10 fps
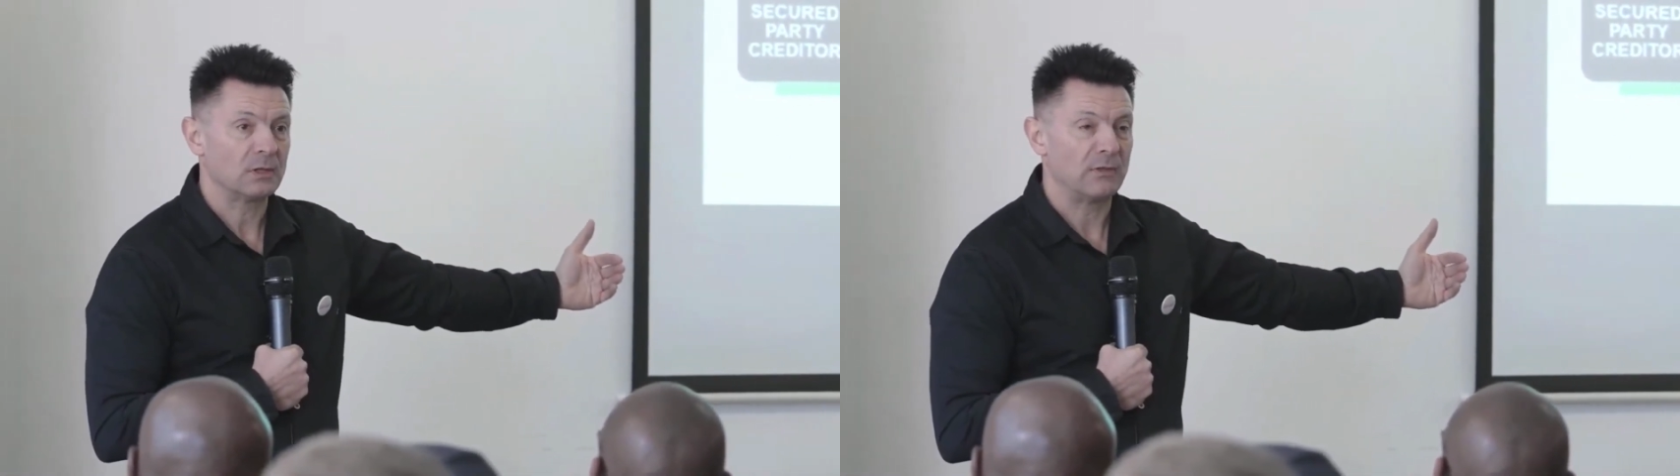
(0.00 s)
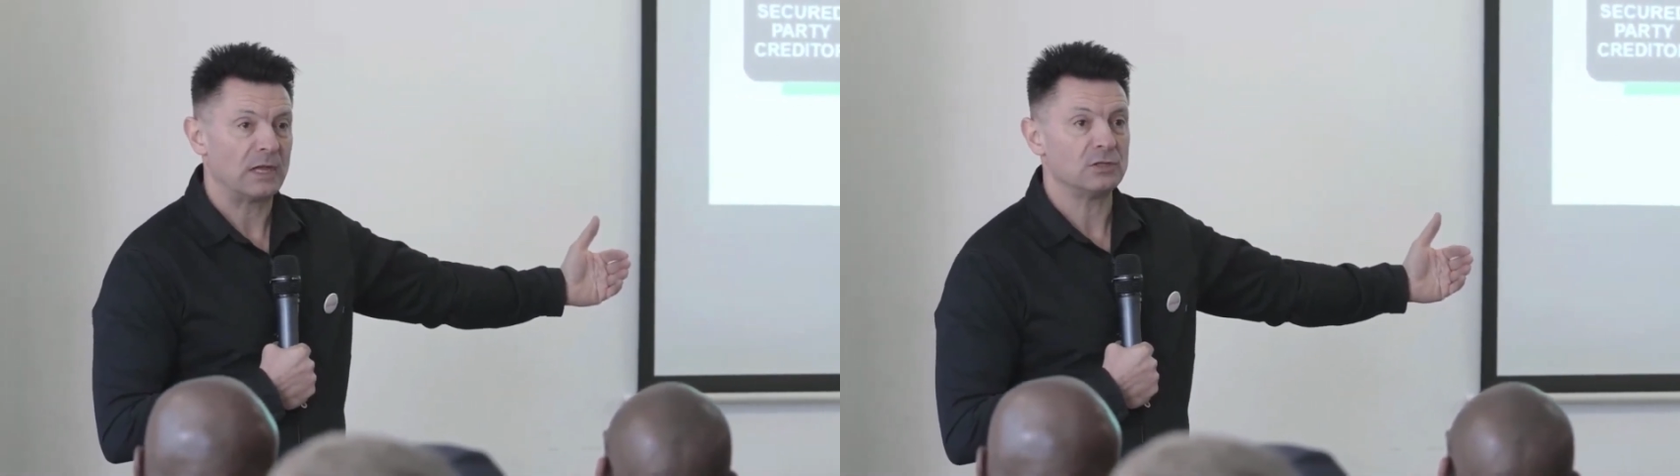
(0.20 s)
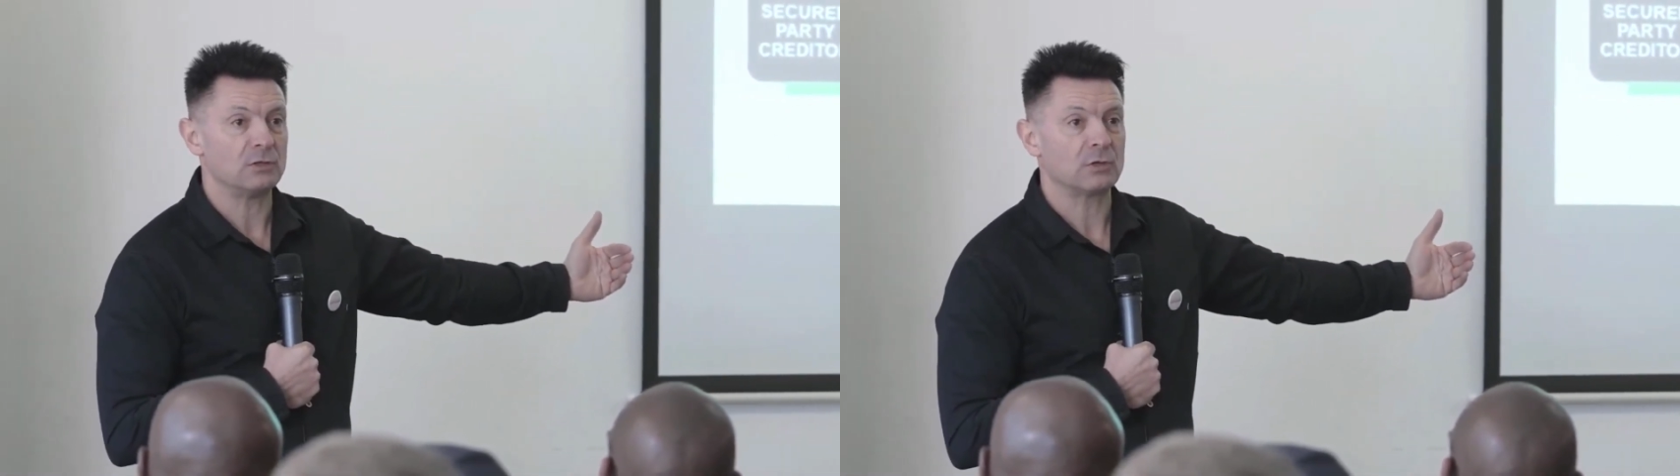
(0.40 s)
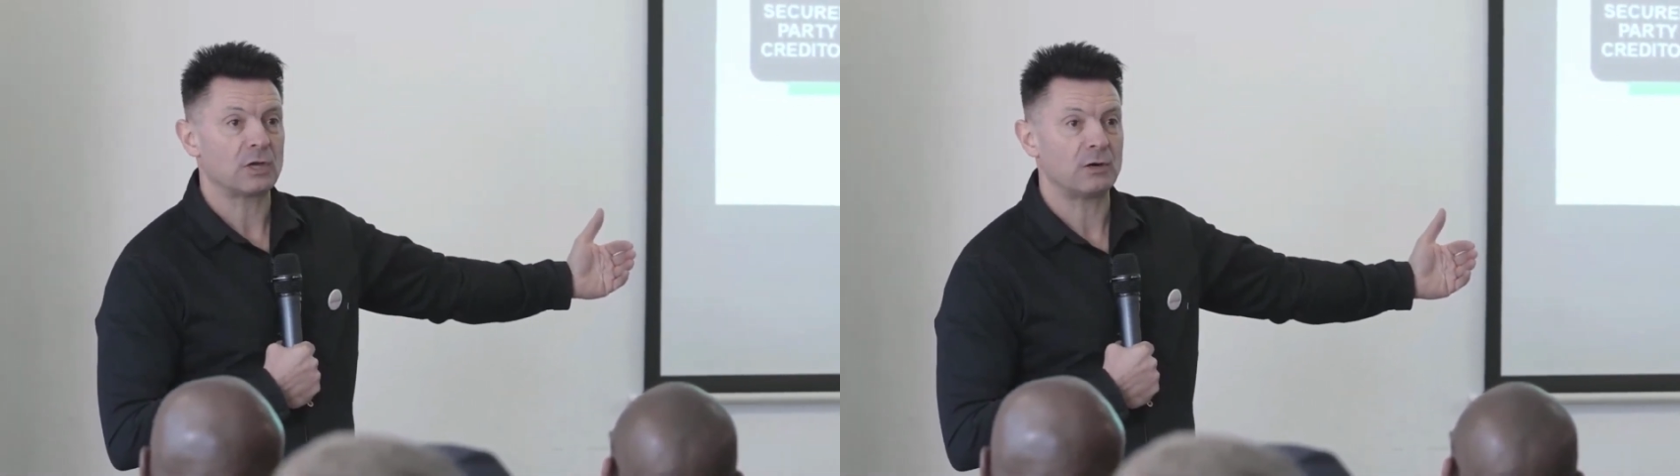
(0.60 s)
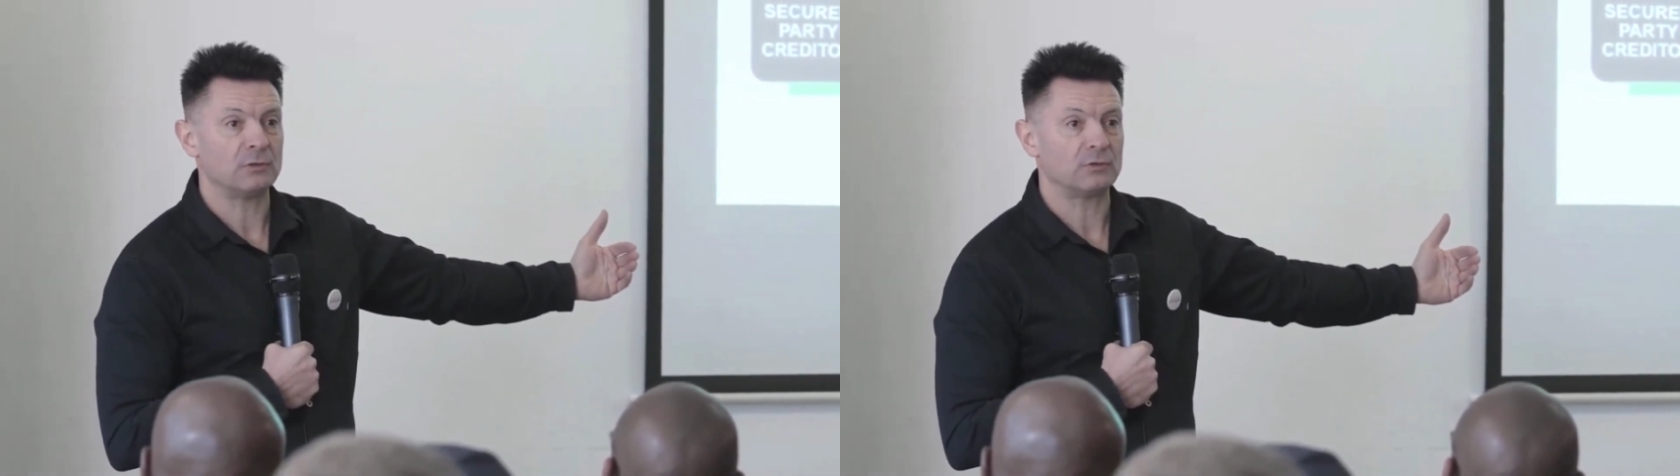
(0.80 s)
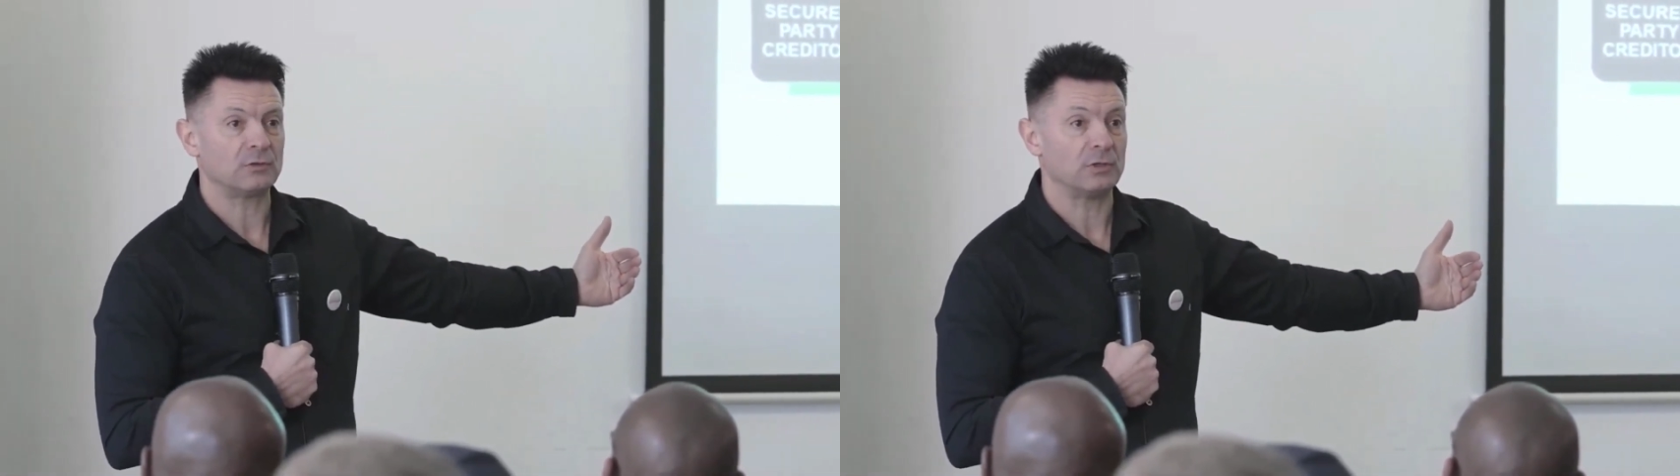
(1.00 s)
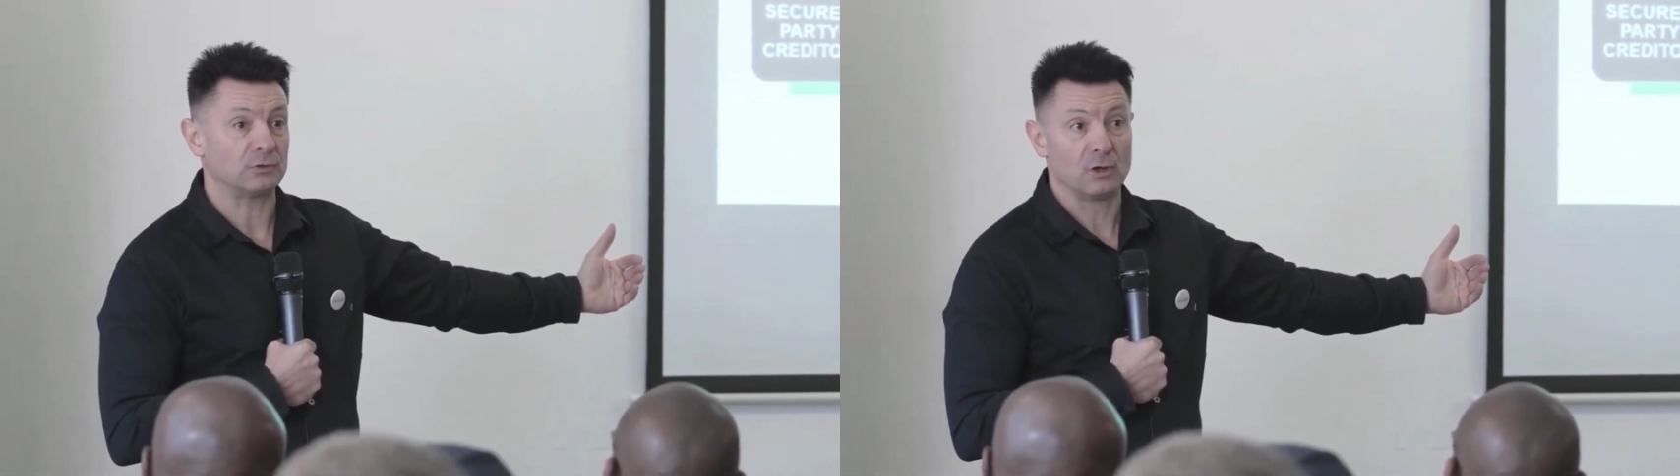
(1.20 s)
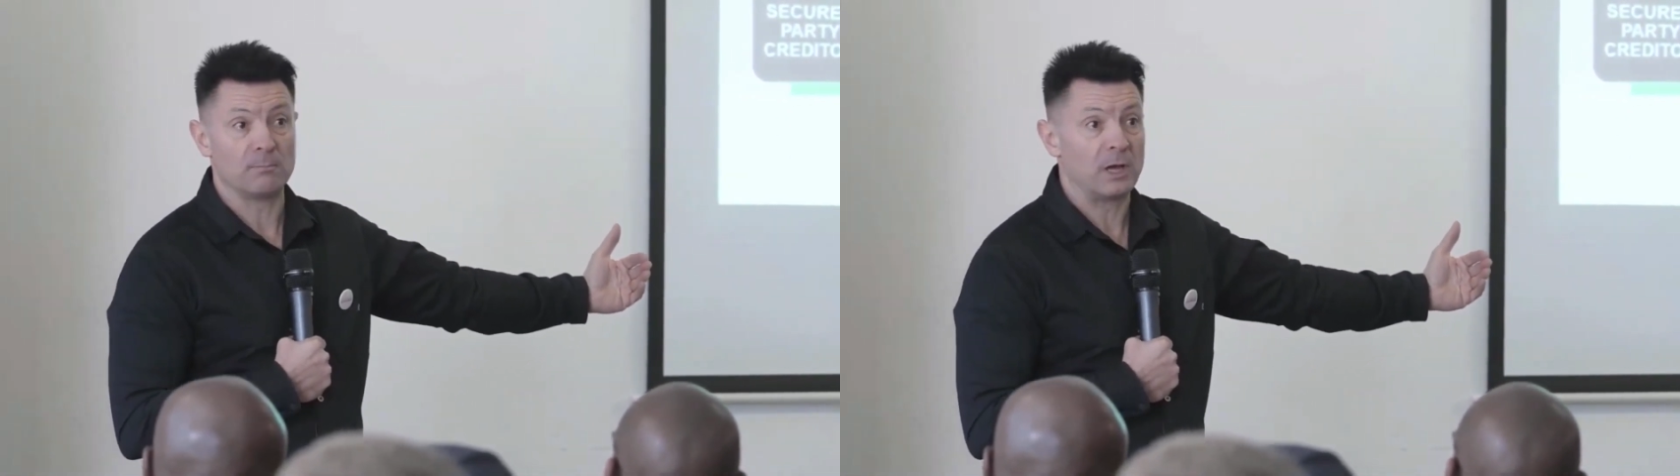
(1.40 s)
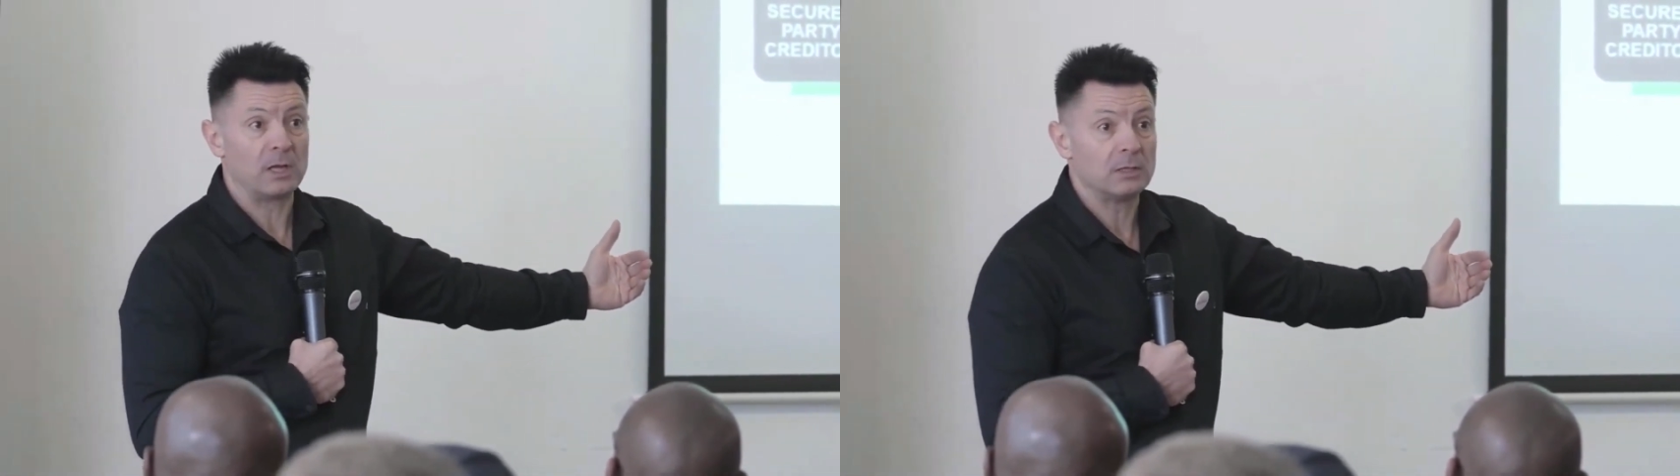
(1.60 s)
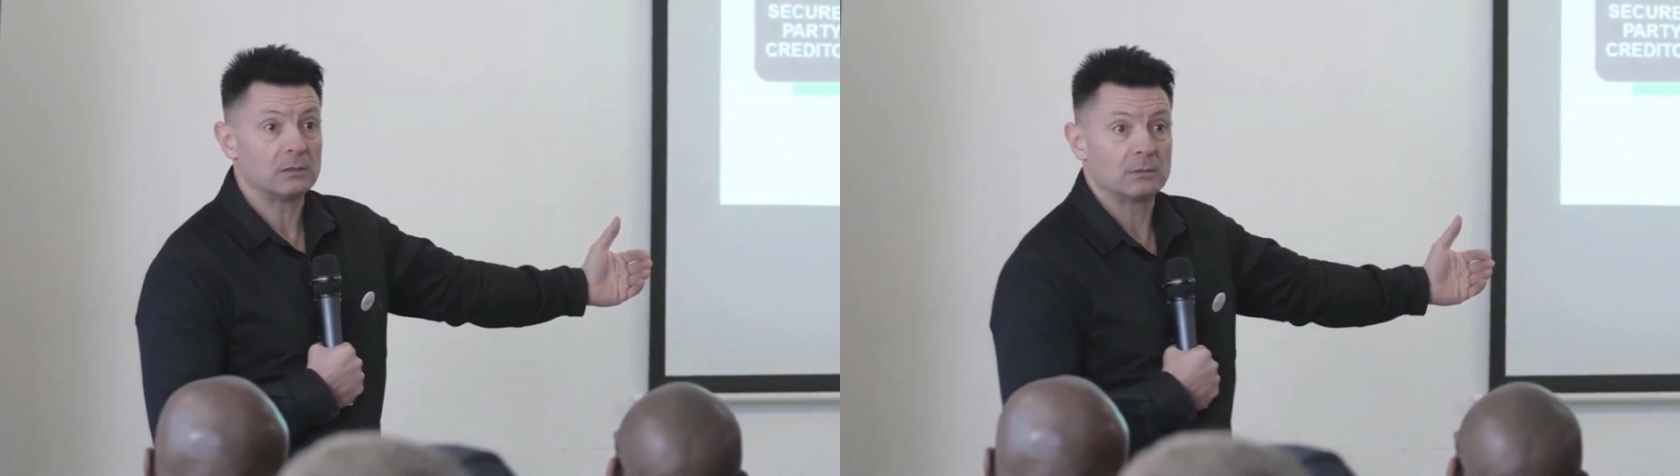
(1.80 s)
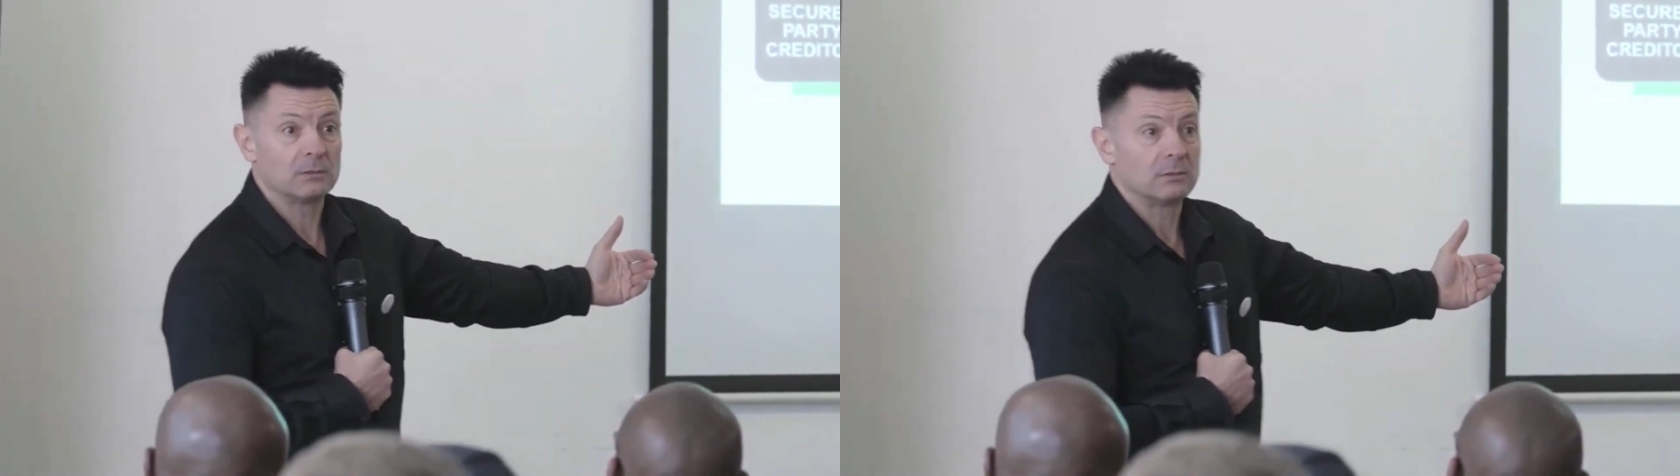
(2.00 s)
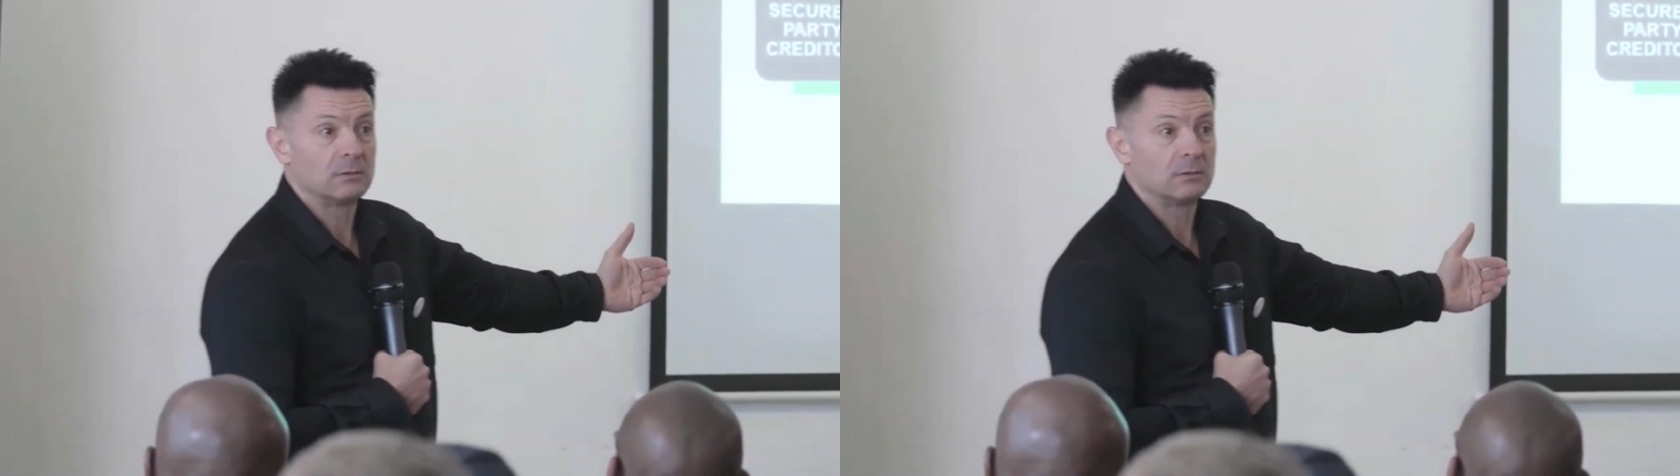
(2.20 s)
And that new currency is not money,